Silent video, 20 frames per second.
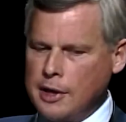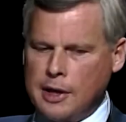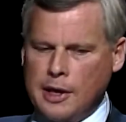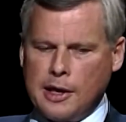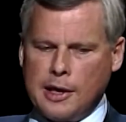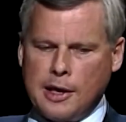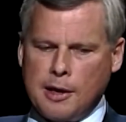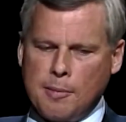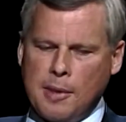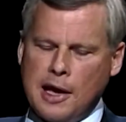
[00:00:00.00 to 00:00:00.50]

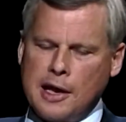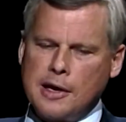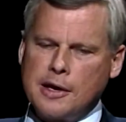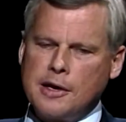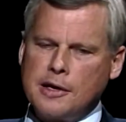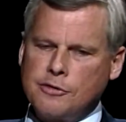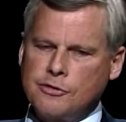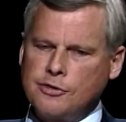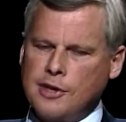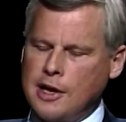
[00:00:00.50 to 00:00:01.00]
He made a
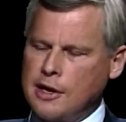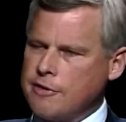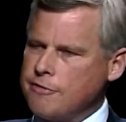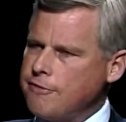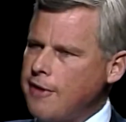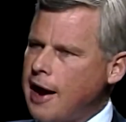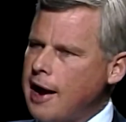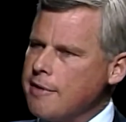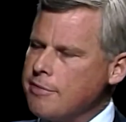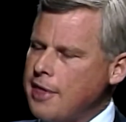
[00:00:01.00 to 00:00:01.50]
descent of
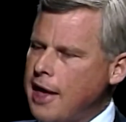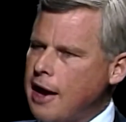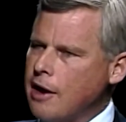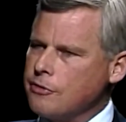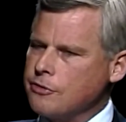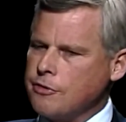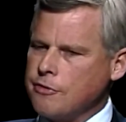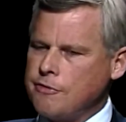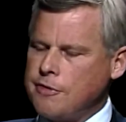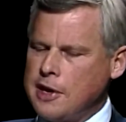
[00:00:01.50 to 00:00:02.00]

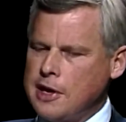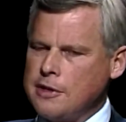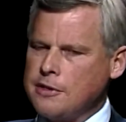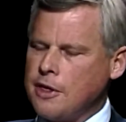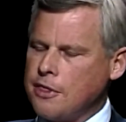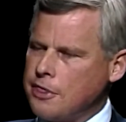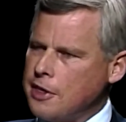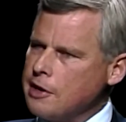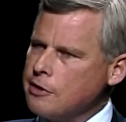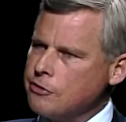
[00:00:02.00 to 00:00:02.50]
5,000 feet, and the
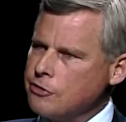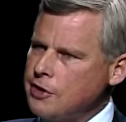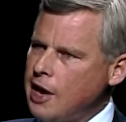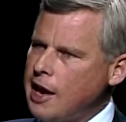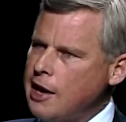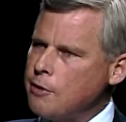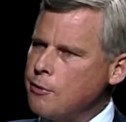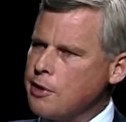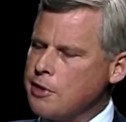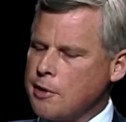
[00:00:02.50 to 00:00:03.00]
thing
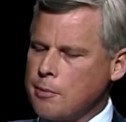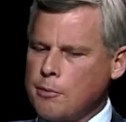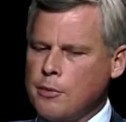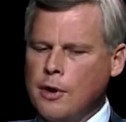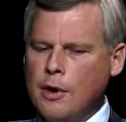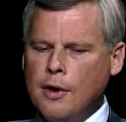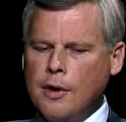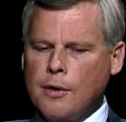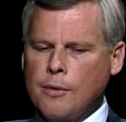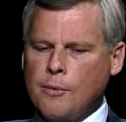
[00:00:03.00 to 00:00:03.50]
stayed with him.
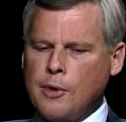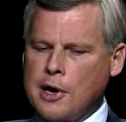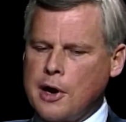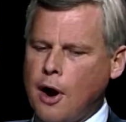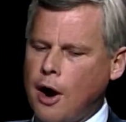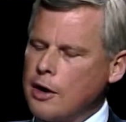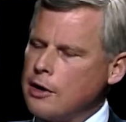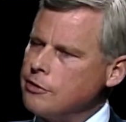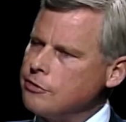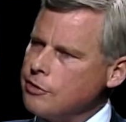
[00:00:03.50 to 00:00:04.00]

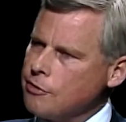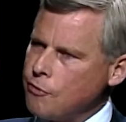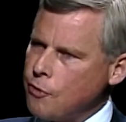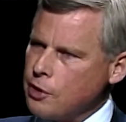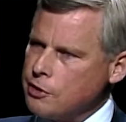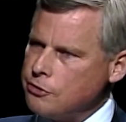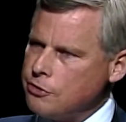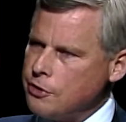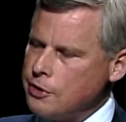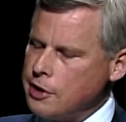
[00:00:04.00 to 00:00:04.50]
Regardless of
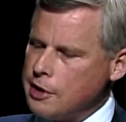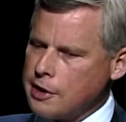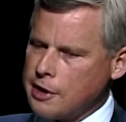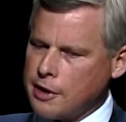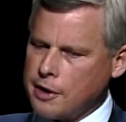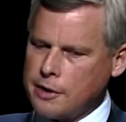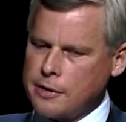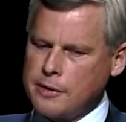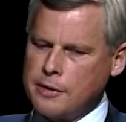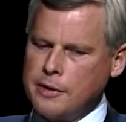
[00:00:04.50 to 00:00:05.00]
what you
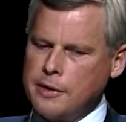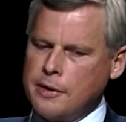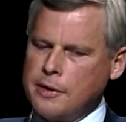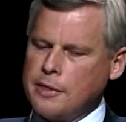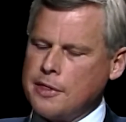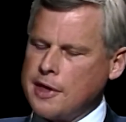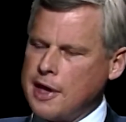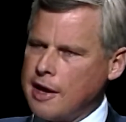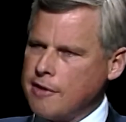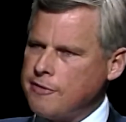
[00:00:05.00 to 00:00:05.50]
hear,
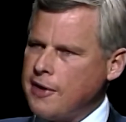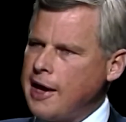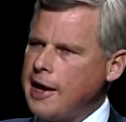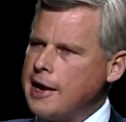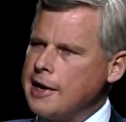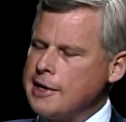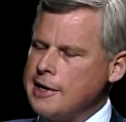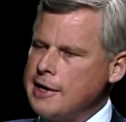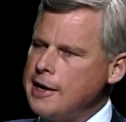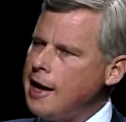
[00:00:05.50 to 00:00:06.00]
the FAA
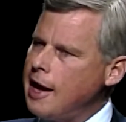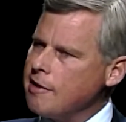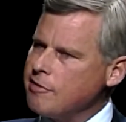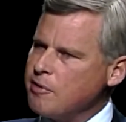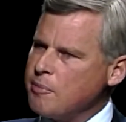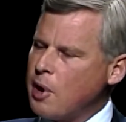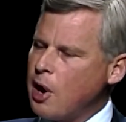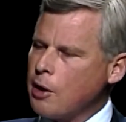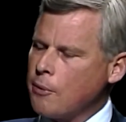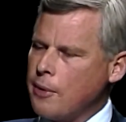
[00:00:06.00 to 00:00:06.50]
did have
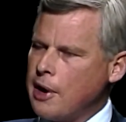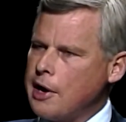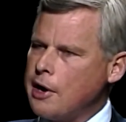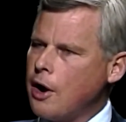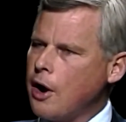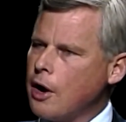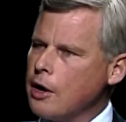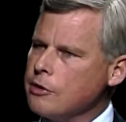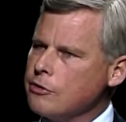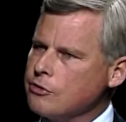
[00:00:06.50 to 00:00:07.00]
him on
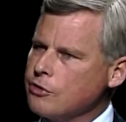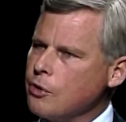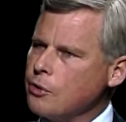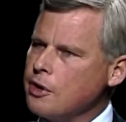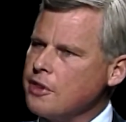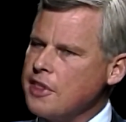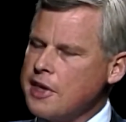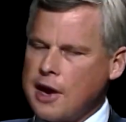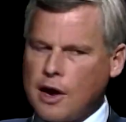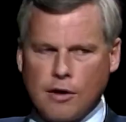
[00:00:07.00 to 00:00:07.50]
radar, and so
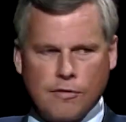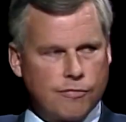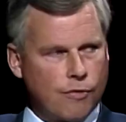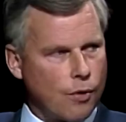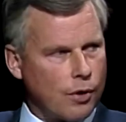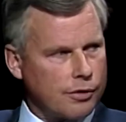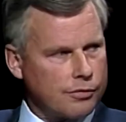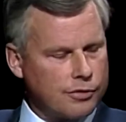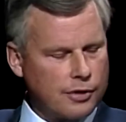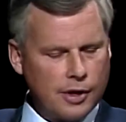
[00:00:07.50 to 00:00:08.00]
did the Air
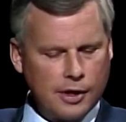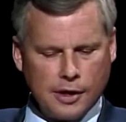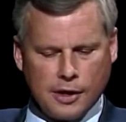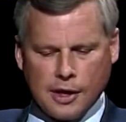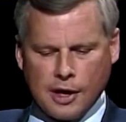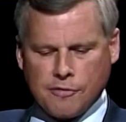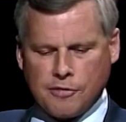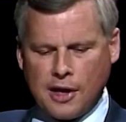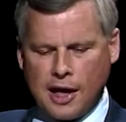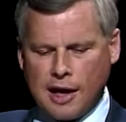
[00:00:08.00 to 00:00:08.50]
Force.
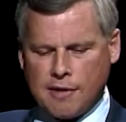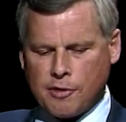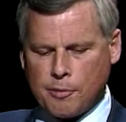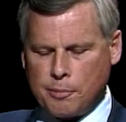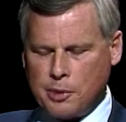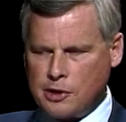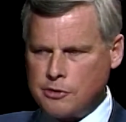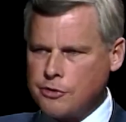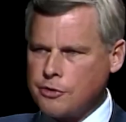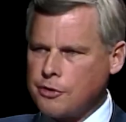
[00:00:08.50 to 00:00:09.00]
If you have a
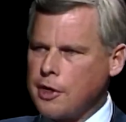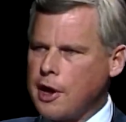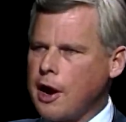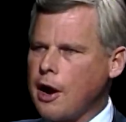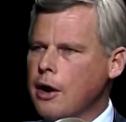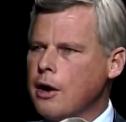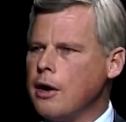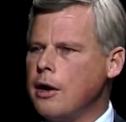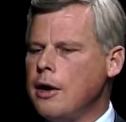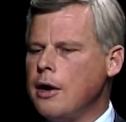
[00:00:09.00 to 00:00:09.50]
picture
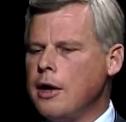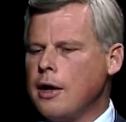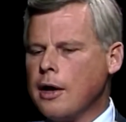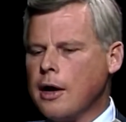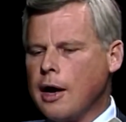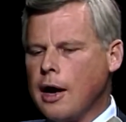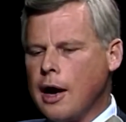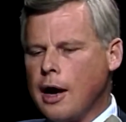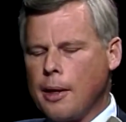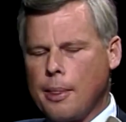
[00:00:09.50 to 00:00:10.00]
there,
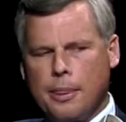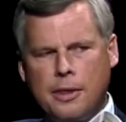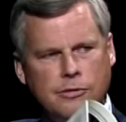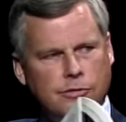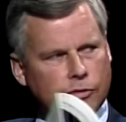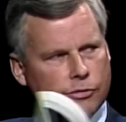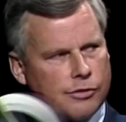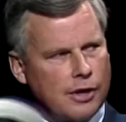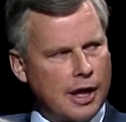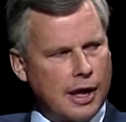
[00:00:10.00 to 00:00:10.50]
this
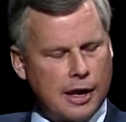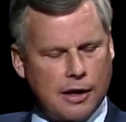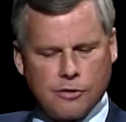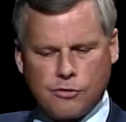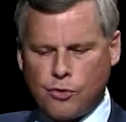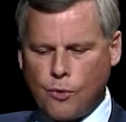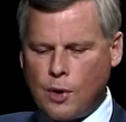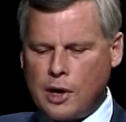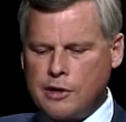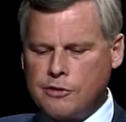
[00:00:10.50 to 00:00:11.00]
is a
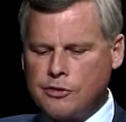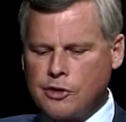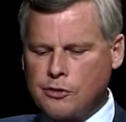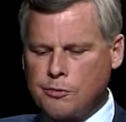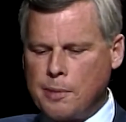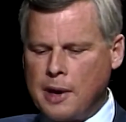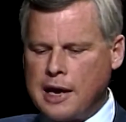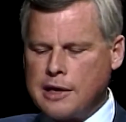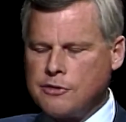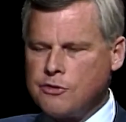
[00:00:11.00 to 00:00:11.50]

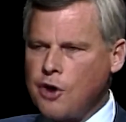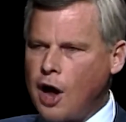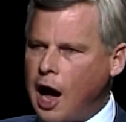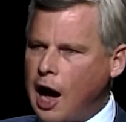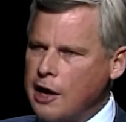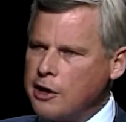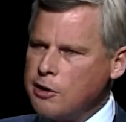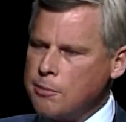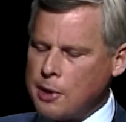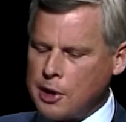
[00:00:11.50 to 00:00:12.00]
26-page
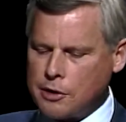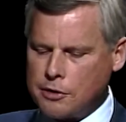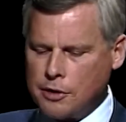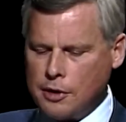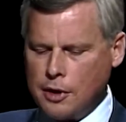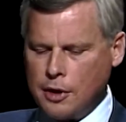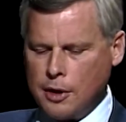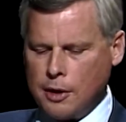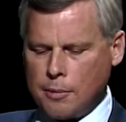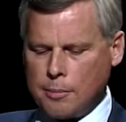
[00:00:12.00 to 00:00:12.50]
document
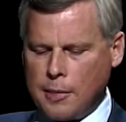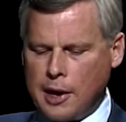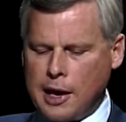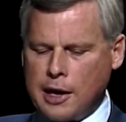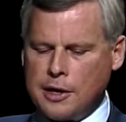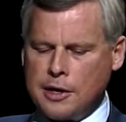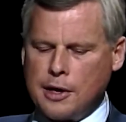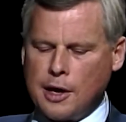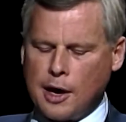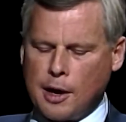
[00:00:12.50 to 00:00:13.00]

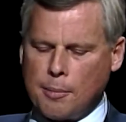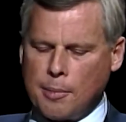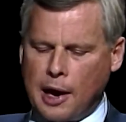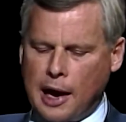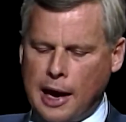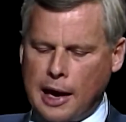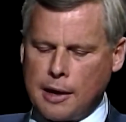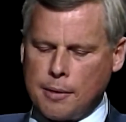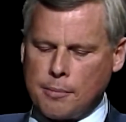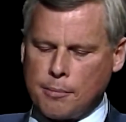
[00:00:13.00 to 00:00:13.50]
made
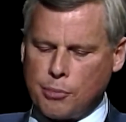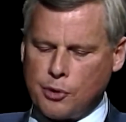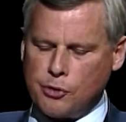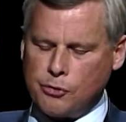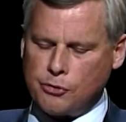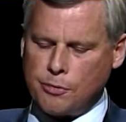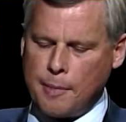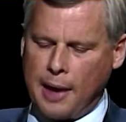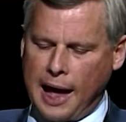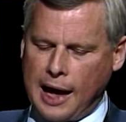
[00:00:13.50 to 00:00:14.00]
by
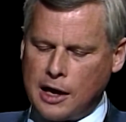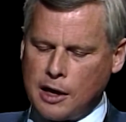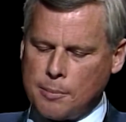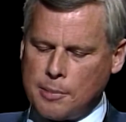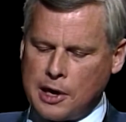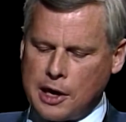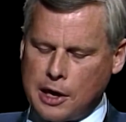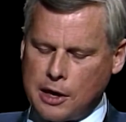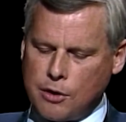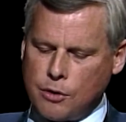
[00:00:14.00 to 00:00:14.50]
Bruce
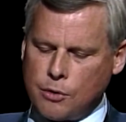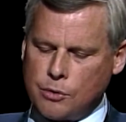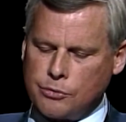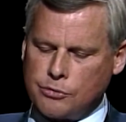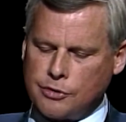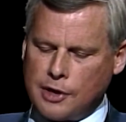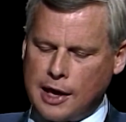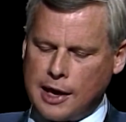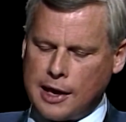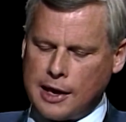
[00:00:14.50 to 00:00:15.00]
Maccabee,
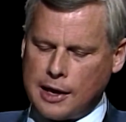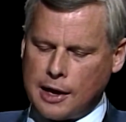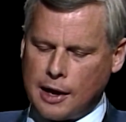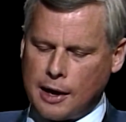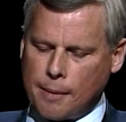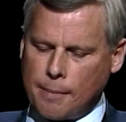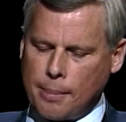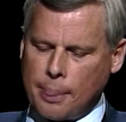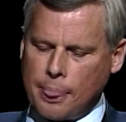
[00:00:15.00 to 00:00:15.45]
who's a